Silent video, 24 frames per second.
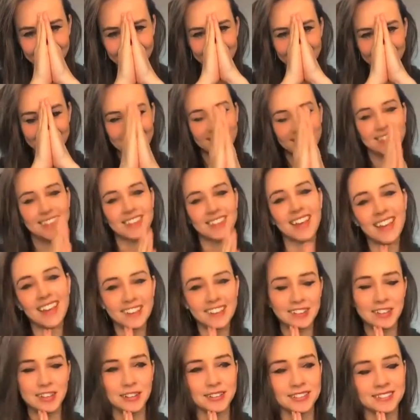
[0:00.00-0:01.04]
when I think of
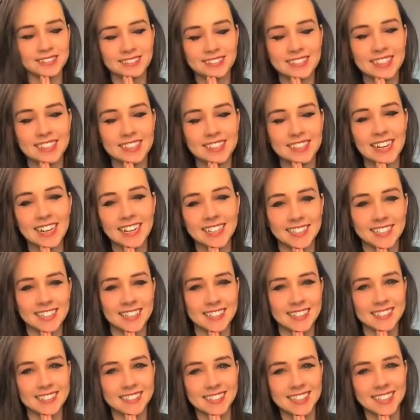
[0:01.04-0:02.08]
Dharma, I think of
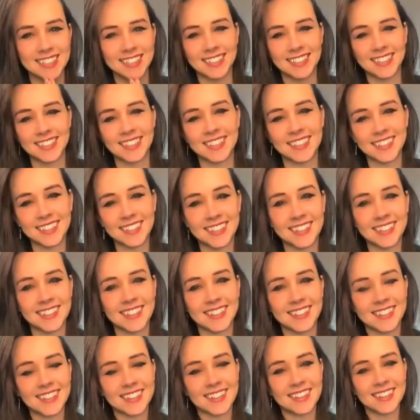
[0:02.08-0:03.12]
you. And
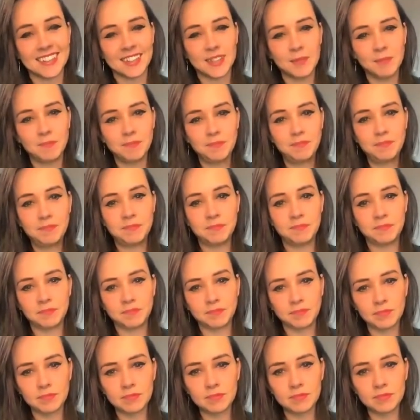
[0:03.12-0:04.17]
saludos a toda mi
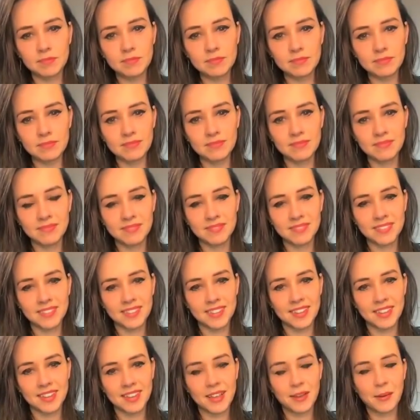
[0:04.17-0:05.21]
gente en Mexico.
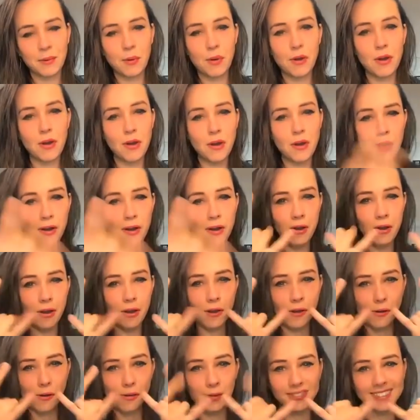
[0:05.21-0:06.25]
What's up?
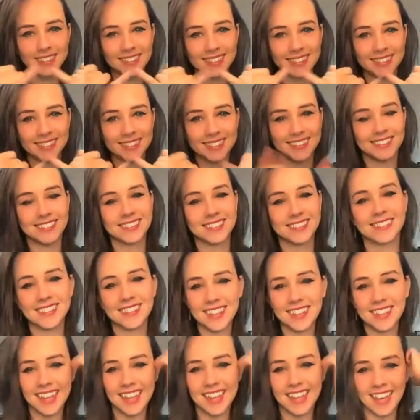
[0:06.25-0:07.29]

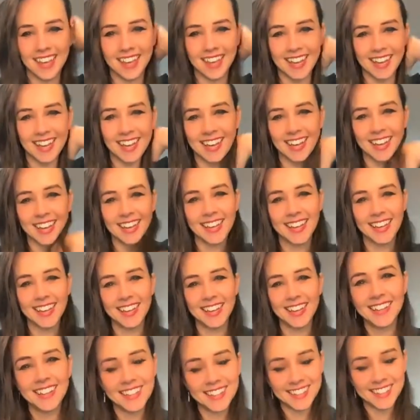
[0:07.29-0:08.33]
And
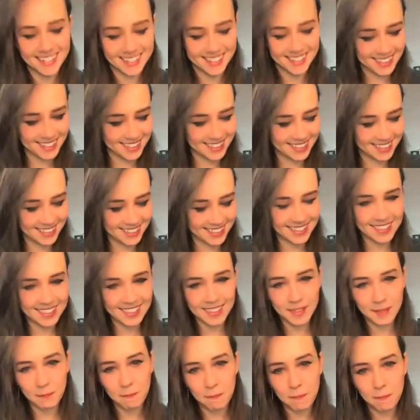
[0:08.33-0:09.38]
I say you're from
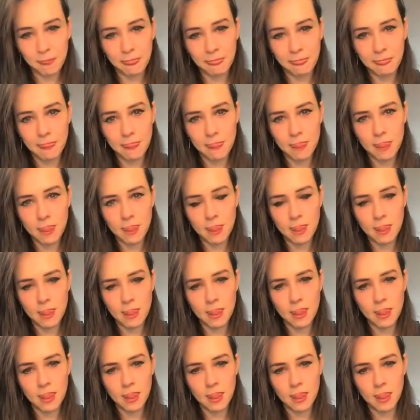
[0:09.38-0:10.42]
Sinaloa before.
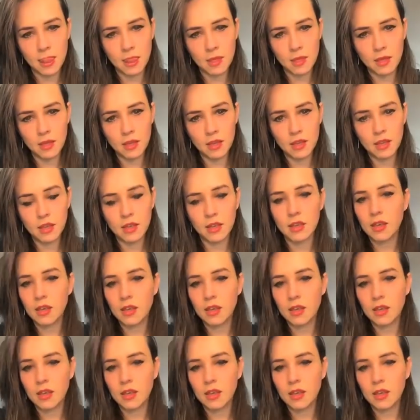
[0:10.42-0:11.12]
That's right, yeah?